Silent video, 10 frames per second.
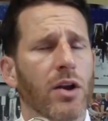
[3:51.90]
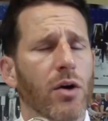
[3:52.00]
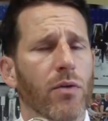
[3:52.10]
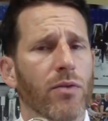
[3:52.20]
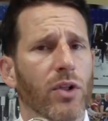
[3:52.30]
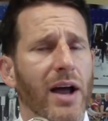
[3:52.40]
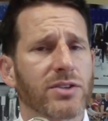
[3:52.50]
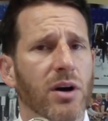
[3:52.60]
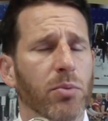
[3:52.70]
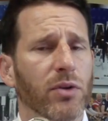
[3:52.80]
know over the
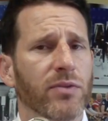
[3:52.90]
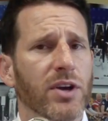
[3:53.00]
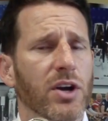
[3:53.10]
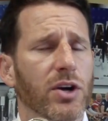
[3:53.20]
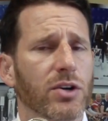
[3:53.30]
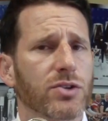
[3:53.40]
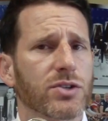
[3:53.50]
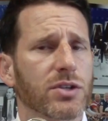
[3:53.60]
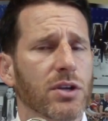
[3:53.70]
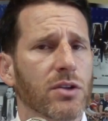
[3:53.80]
last couple of
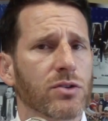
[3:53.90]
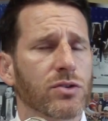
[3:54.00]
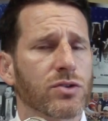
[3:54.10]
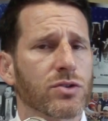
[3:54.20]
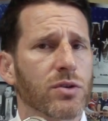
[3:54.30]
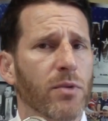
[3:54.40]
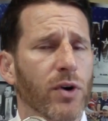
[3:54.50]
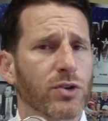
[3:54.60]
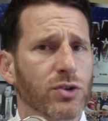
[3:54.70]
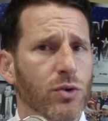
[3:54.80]
years, some
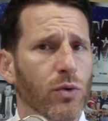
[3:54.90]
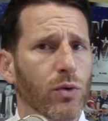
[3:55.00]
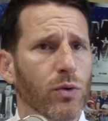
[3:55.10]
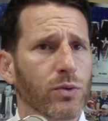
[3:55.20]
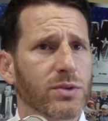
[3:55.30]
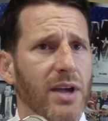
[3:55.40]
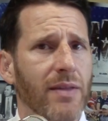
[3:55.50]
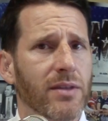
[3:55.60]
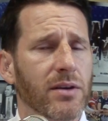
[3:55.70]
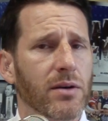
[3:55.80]
of our schools
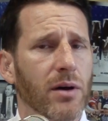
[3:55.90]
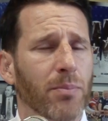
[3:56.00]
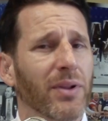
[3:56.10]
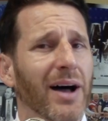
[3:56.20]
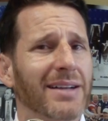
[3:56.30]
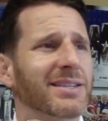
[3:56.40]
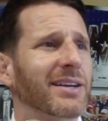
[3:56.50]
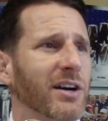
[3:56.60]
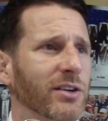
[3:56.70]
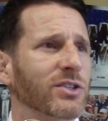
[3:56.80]
and the Applied
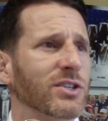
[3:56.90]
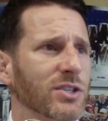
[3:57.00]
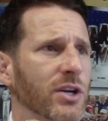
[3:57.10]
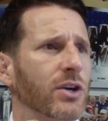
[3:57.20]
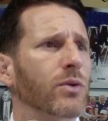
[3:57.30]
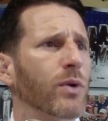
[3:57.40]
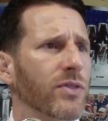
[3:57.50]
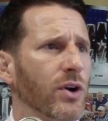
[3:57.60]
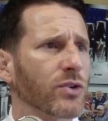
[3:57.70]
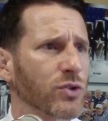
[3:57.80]
Technology Center
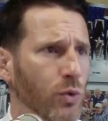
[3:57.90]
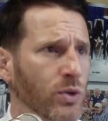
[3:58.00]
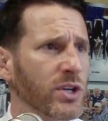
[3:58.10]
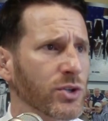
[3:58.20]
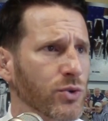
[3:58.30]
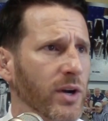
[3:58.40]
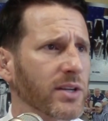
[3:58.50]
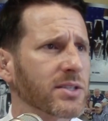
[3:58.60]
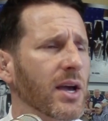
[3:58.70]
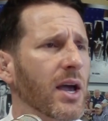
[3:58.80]
within our school
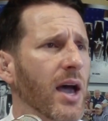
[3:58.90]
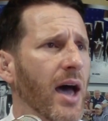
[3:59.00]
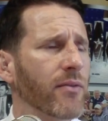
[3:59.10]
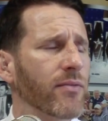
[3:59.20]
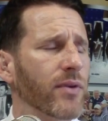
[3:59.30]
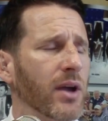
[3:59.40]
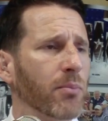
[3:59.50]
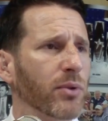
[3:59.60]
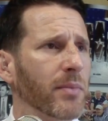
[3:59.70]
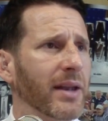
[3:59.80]
districts have
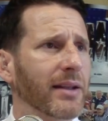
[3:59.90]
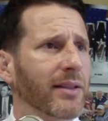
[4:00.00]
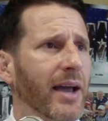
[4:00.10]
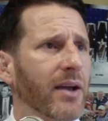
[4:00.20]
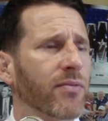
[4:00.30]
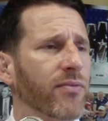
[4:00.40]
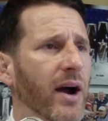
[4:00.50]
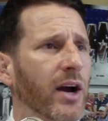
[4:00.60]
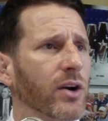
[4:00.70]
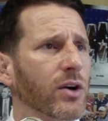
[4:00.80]
implemented like
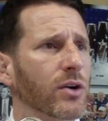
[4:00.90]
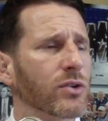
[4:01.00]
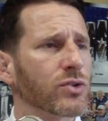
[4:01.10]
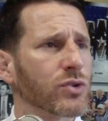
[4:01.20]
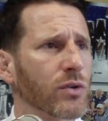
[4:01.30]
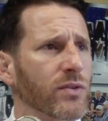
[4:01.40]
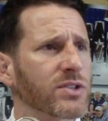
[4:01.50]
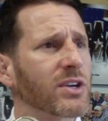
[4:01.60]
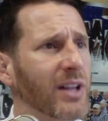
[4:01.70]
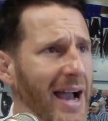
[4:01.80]
fire
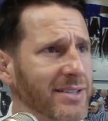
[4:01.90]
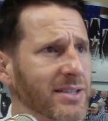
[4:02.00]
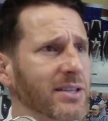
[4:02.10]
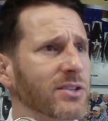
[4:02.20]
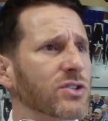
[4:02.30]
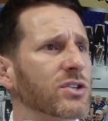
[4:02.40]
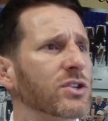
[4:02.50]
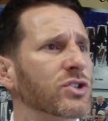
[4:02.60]
service classes